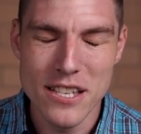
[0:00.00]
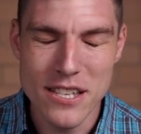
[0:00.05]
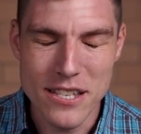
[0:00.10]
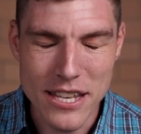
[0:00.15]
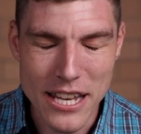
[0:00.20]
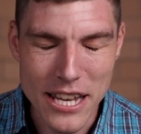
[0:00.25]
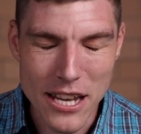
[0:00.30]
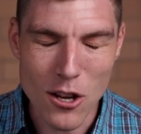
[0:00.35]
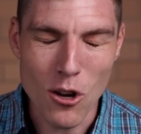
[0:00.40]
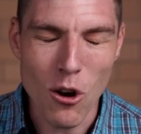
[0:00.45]

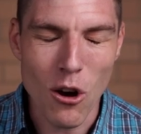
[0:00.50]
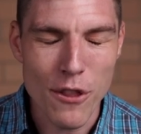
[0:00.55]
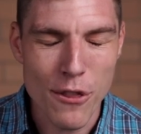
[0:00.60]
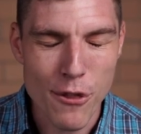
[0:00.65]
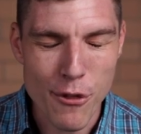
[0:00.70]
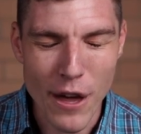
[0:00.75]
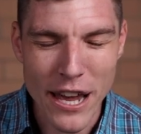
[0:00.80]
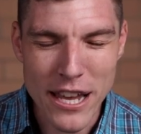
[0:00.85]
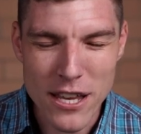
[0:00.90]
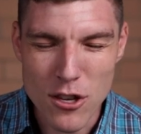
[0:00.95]
Dear God,
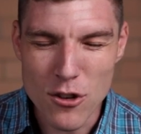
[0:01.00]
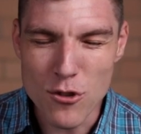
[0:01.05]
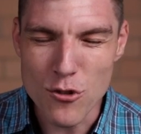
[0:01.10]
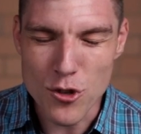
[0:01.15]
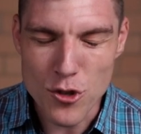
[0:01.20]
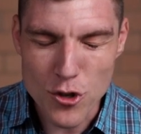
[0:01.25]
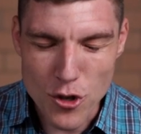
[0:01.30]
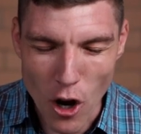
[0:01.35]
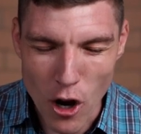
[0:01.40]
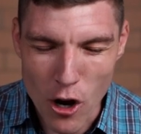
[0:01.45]
thank you
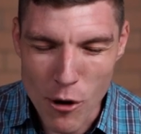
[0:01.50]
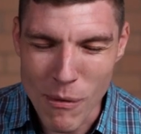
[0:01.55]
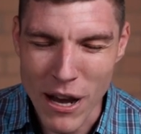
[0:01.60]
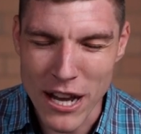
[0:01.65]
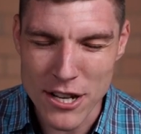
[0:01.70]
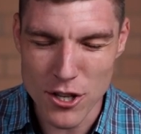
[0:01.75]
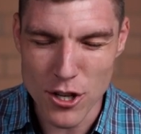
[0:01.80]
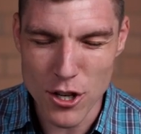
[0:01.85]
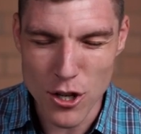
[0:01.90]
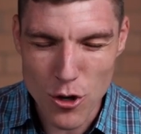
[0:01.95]
so
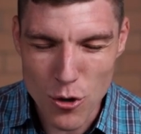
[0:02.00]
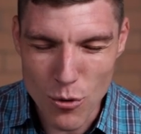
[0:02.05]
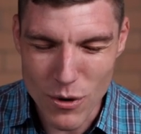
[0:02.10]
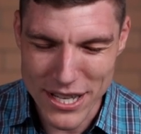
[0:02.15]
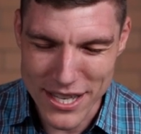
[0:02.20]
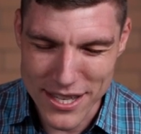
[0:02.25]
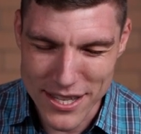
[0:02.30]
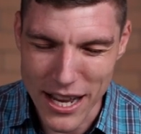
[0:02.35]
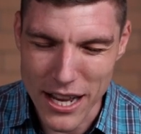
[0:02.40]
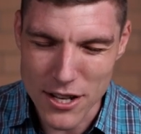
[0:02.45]
much that you are
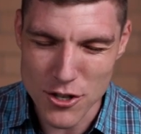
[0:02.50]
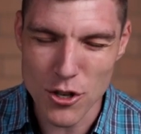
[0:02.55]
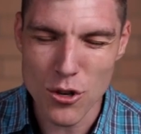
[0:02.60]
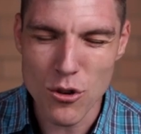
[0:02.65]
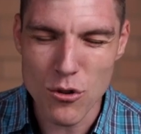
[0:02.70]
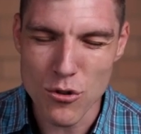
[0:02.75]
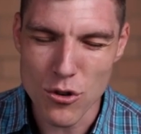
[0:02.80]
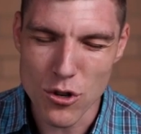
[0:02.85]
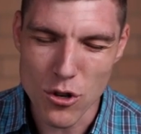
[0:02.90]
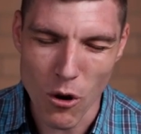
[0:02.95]
such a
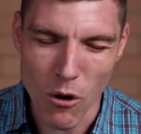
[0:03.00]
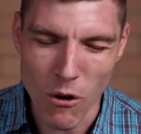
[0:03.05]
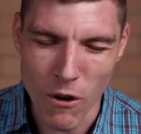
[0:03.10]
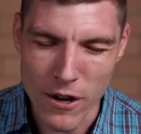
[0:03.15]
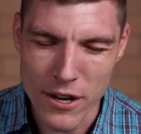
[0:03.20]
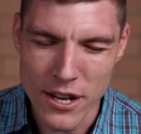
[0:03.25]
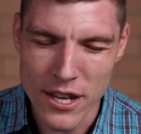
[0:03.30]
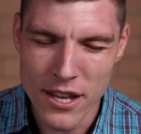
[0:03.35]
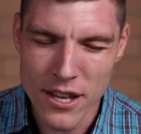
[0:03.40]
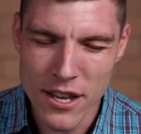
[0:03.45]
good
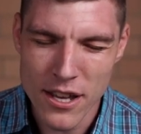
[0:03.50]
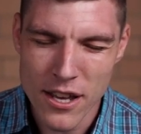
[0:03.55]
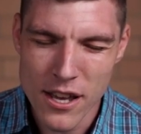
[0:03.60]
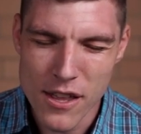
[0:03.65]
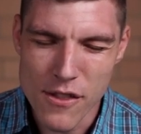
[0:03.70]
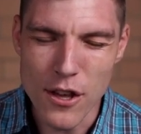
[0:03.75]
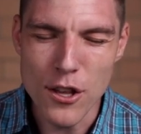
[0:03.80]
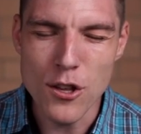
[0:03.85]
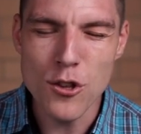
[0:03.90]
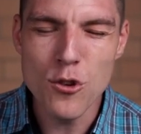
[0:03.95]
God,
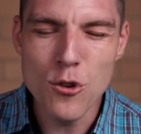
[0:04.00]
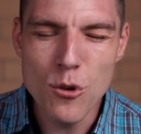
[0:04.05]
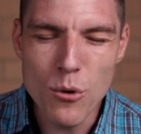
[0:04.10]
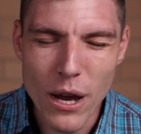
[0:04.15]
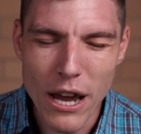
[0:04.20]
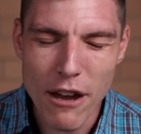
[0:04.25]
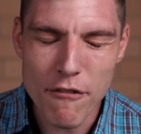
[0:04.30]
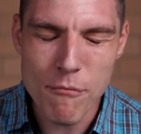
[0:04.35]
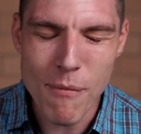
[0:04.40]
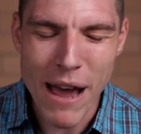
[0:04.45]
that you
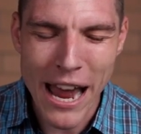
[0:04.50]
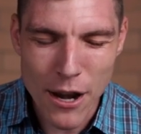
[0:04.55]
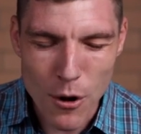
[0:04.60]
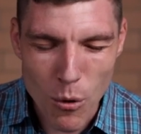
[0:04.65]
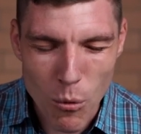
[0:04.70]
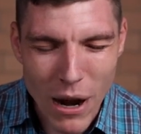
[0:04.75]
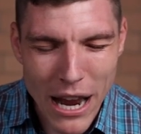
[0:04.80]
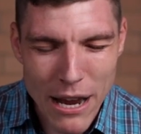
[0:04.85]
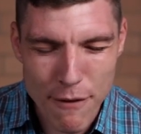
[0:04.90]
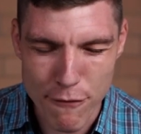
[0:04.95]
have made a
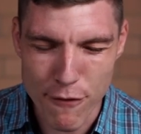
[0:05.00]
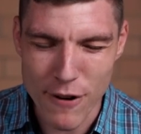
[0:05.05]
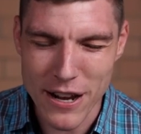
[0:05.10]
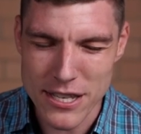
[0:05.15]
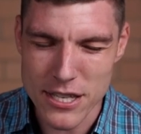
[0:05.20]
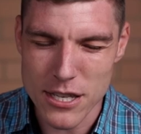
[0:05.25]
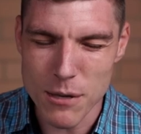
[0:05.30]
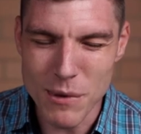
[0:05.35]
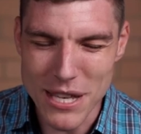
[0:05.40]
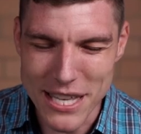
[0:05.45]
way for
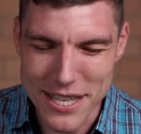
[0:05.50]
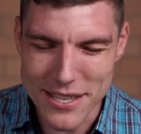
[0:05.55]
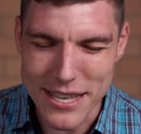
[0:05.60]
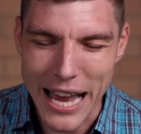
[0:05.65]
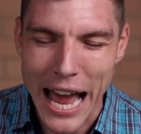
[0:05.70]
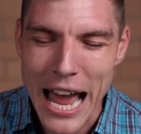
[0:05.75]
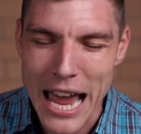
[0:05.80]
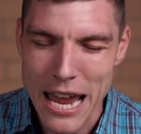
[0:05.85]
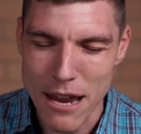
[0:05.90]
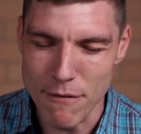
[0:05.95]
us to be
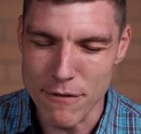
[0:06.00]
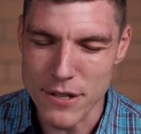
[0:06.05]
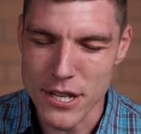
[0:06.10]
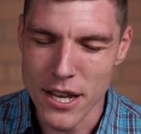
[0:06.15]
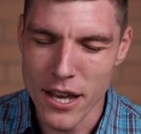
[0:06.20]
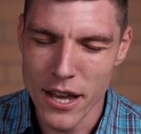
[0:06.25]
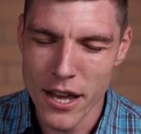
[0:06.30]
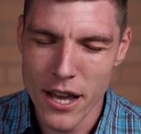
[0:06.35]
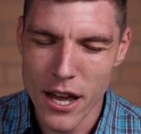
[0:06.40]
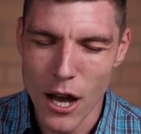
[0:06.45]
saved,
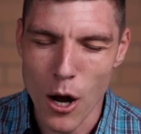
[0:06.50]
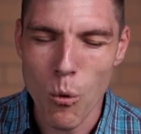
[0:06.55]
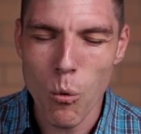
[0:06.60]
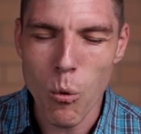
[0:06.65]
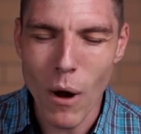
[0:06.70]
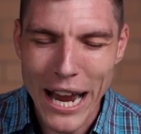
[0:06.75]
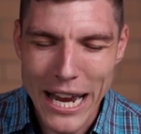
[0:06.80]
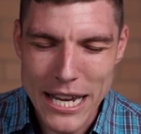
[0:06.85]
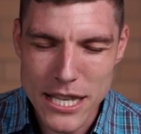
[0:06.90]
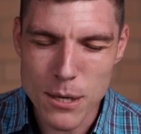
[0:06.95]
a
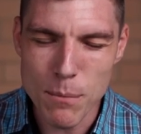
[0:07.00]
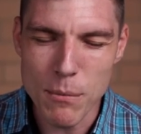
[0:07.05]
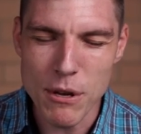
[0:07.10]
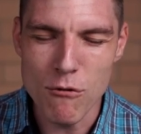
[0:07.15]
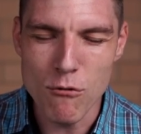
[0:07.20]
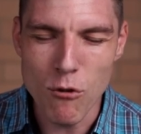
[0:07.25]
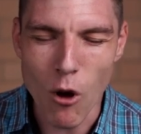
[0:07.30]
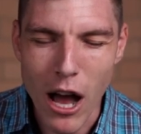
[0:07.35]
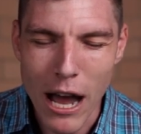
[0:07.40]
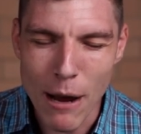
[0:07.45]
way to be
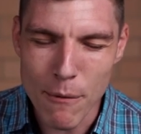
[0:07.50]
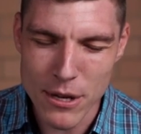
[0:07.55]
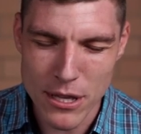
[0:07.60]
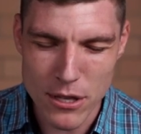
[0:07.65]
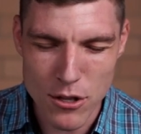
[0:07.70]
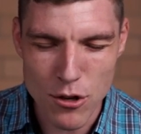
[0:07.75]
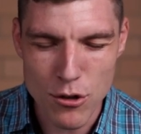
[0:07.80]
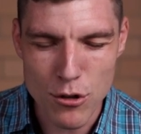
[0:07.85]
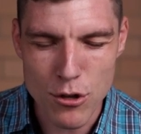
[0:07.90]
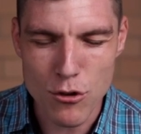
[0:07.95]
right
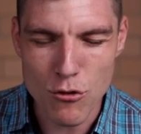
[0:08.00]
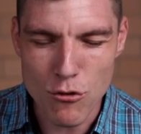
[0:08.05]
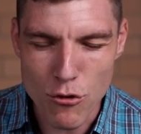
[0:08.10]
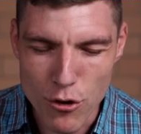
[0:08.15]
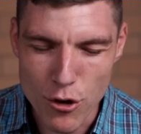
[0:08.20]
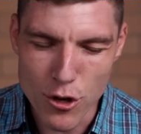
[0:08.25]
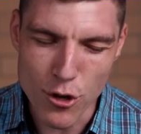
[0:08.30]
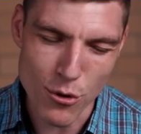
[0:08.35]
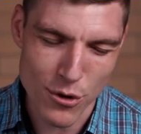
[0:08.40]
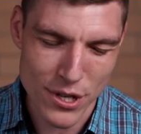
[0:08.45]
with you
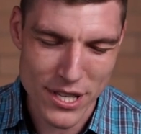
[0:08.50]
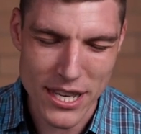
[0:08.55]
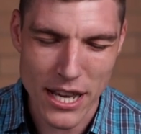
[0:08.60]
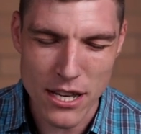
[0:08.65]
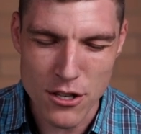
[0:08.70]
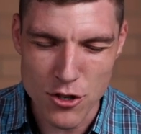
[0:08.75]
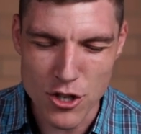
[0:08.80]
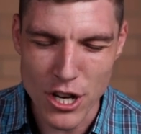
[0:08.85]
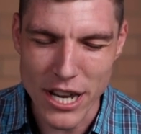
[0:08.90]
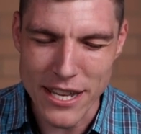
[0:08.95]
through your
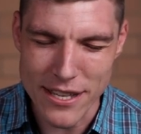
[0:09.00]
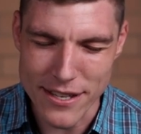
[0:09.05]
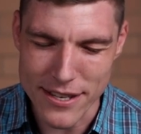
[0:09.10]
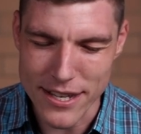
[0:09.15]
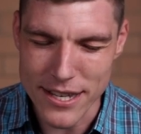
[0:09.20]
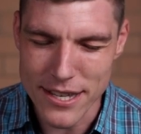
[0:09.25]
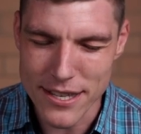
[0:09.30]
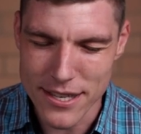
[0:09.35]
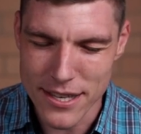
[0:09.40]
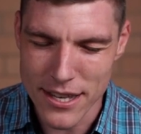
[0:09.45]
Son
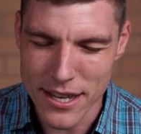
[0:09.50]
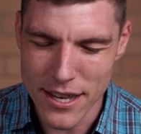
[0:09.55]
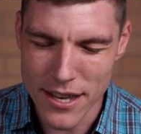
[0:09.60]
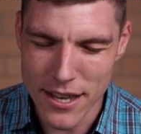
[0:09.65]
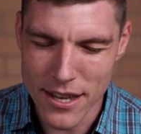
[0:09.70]
Jesus.